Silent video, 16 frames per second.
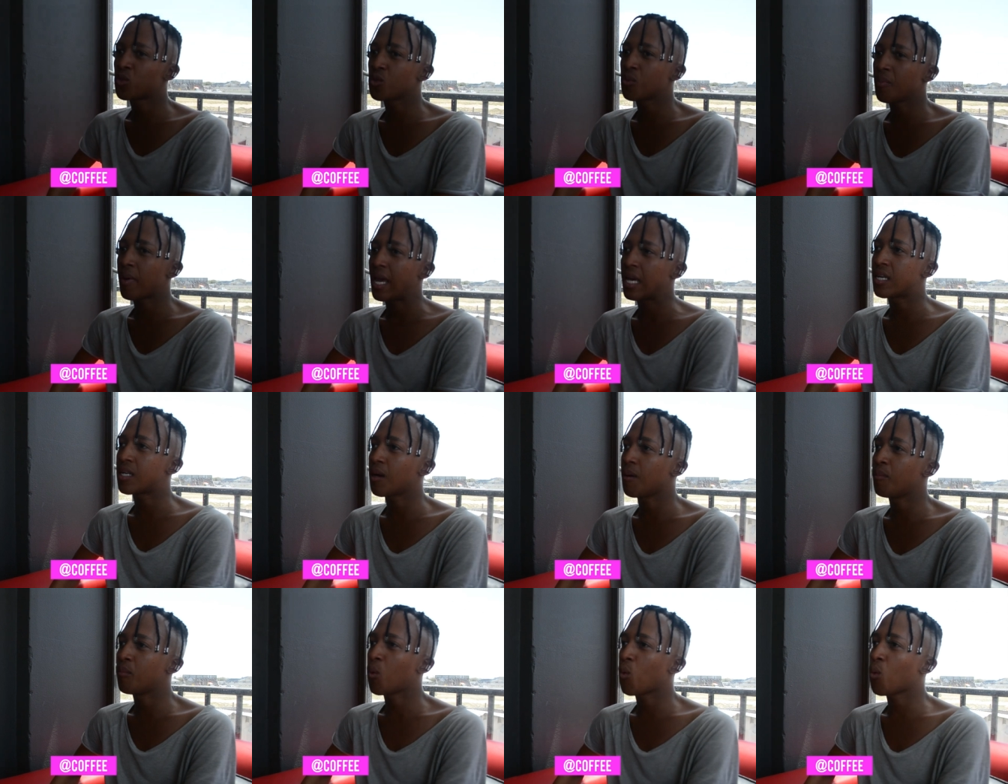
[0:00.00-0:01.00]
to
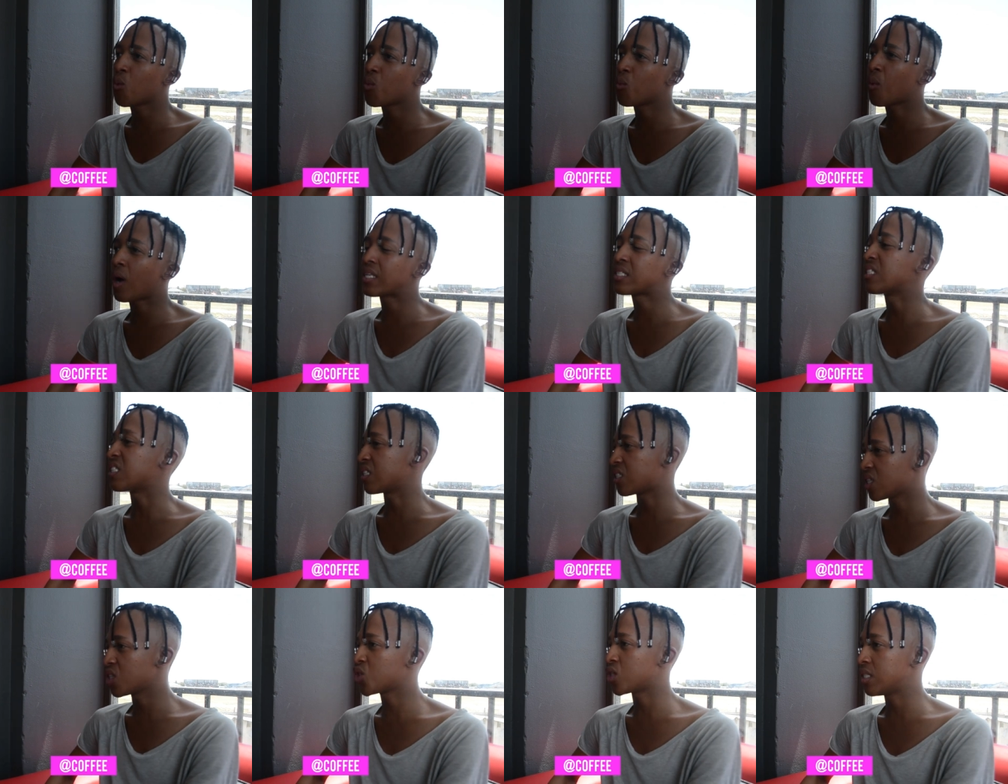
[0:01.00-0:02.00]
make more wiser
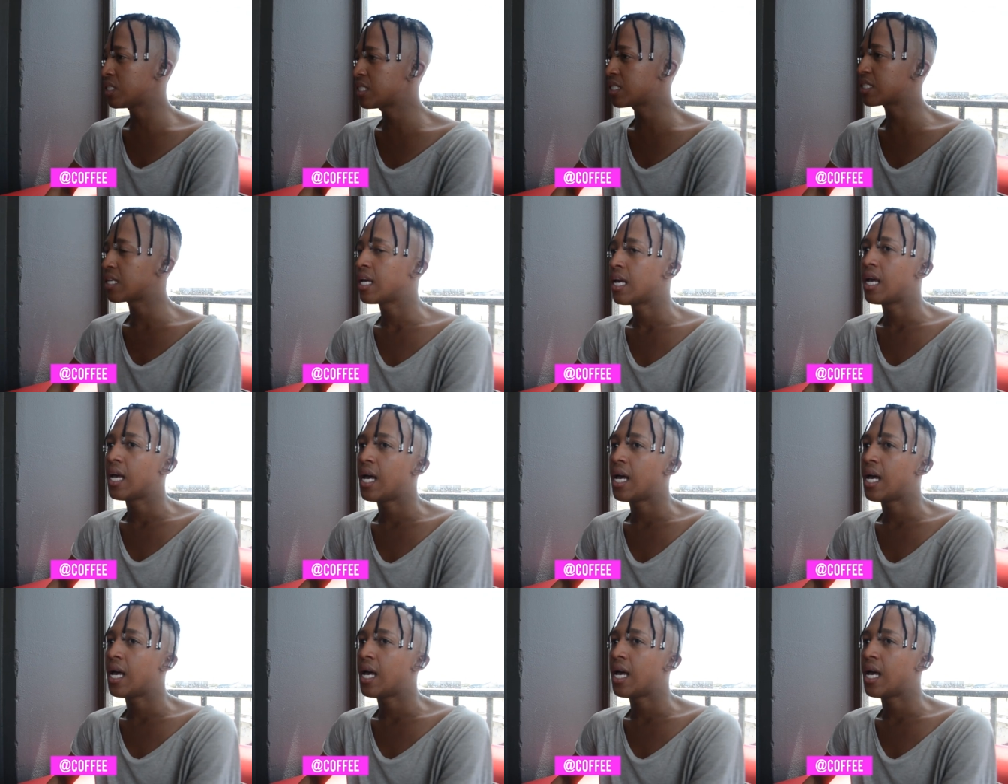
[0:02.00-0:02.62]
decisions,